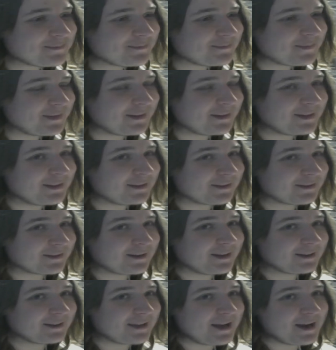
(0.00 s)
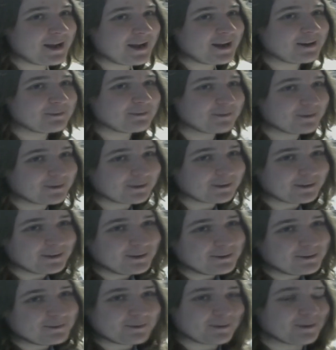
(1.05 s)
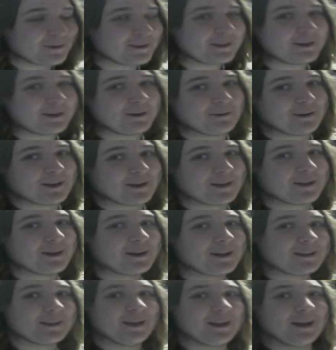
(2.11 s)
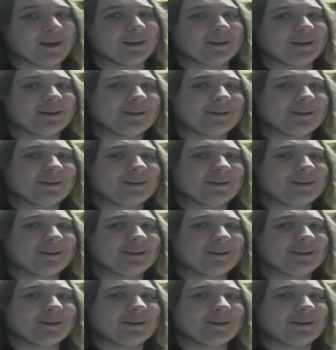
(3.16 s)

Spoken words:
You can either cut that out if you really don't want it on there.